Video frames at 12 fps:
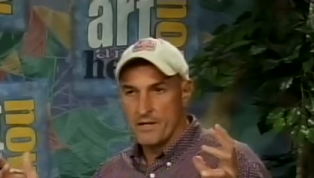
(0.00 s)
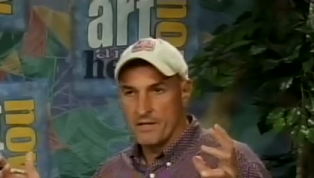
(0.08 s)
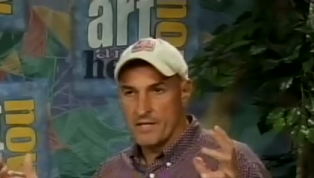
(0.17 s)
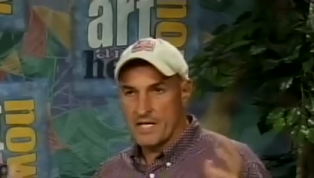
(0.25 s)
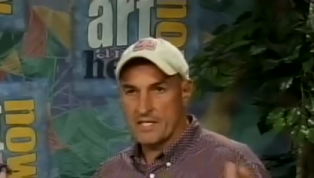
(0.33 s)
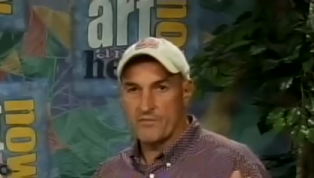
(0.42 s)

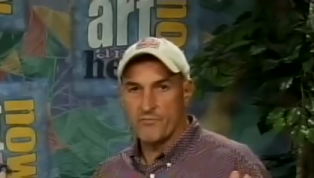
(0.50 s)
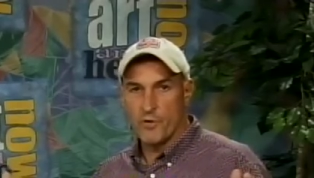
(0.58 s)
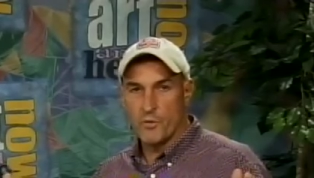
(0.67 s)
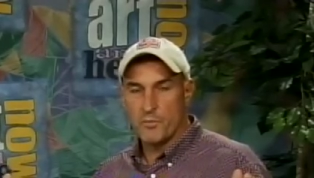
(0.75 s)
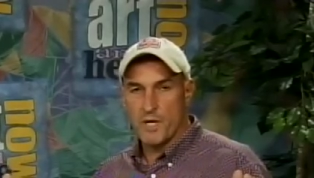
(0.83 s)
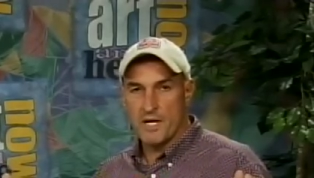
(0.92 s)
Not the
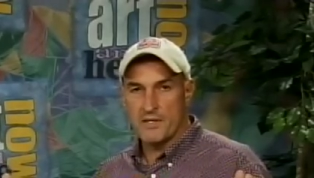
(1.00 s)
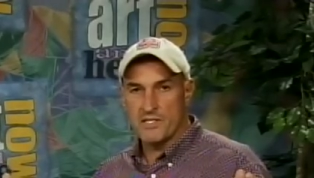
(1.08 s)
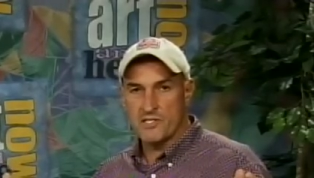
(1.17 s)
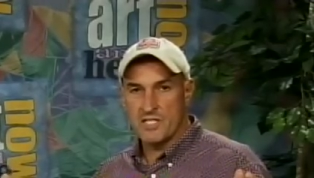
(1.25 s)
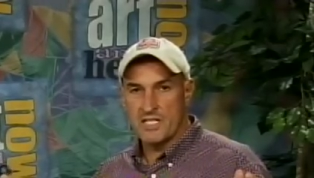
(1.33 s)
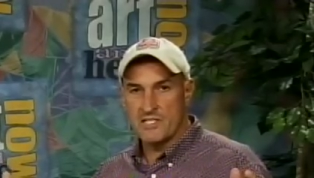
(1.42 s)
full brunt of the
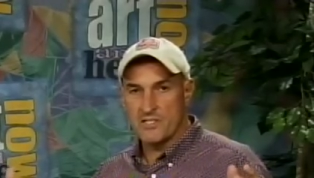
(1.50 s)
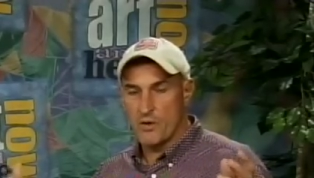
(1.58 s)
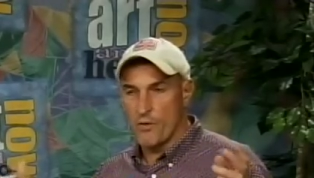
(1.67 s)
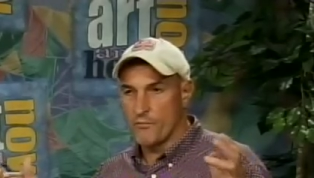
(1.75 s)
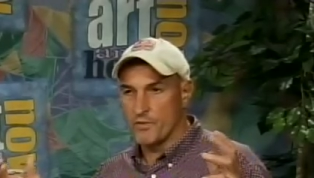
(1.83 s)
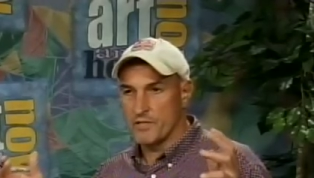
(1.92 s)
season.
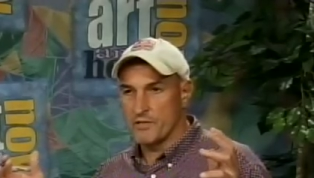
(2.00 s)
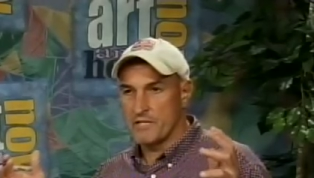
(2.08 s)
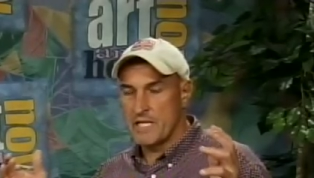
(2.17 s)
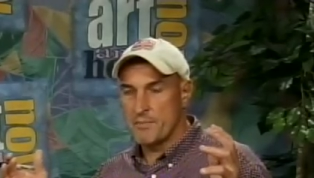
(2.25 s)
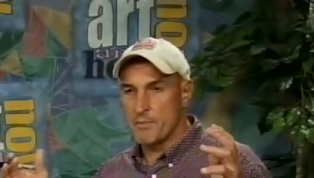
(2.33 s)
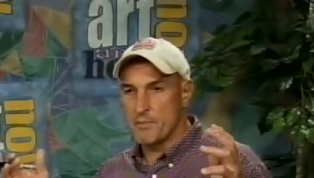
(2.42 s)
Hopefully it'll
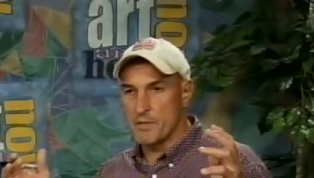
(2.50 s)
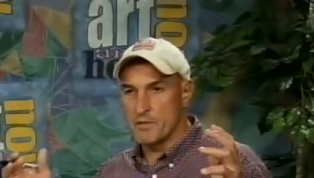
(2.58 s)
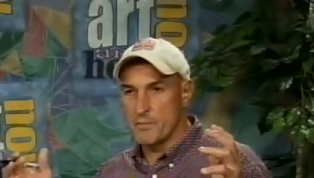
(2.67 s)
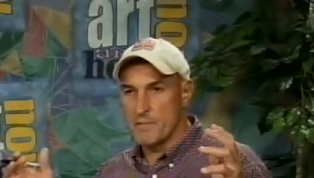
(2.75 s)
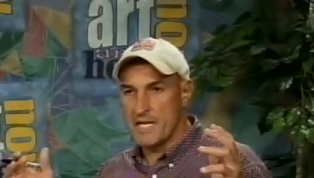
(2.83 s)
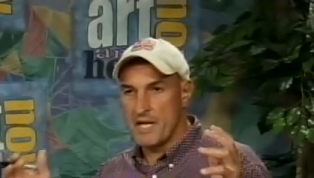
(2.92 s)
keep them a
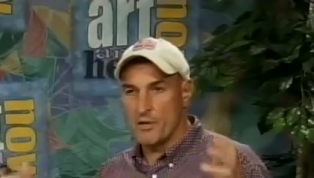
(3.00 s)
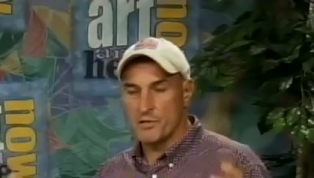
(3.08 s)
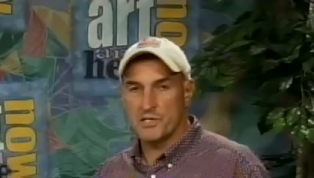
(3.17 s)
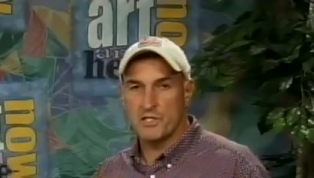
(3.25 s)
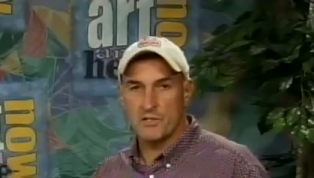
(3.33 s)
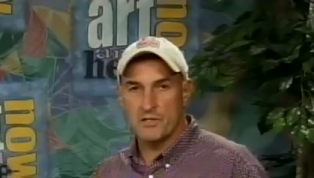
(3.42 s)
little bit
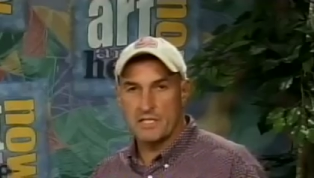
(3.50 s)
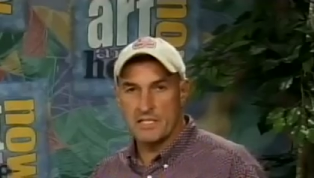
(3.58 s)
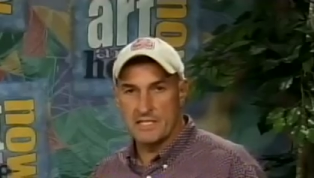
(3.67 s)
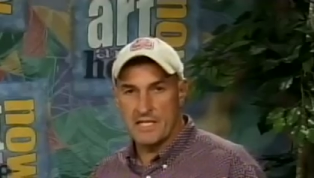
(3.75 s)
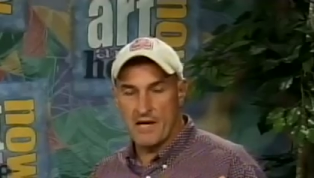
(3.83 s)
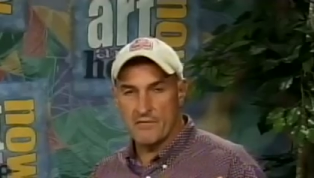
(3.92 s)
healthier
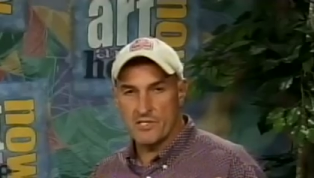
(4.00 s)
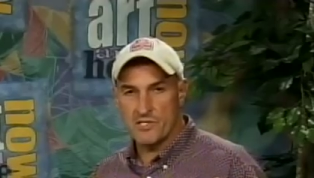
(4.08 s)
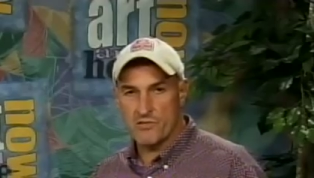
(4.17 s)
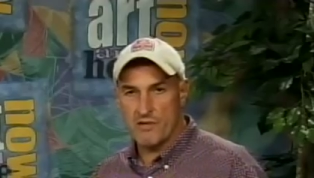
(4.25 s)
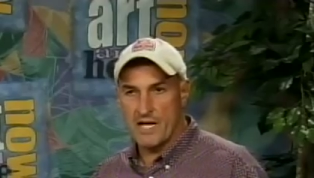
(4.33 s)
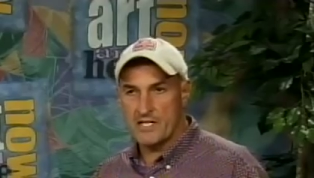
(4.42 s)
down the
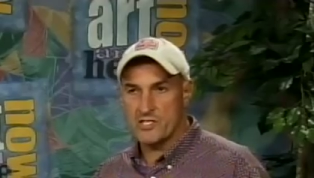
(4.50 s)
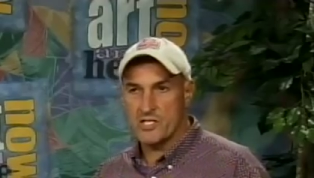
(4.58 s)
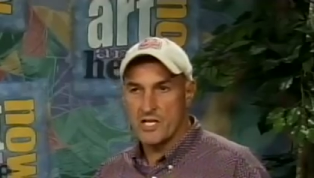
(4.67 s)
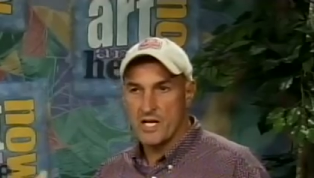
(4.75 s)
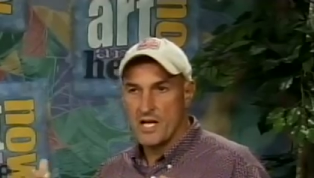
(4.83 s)
stretch.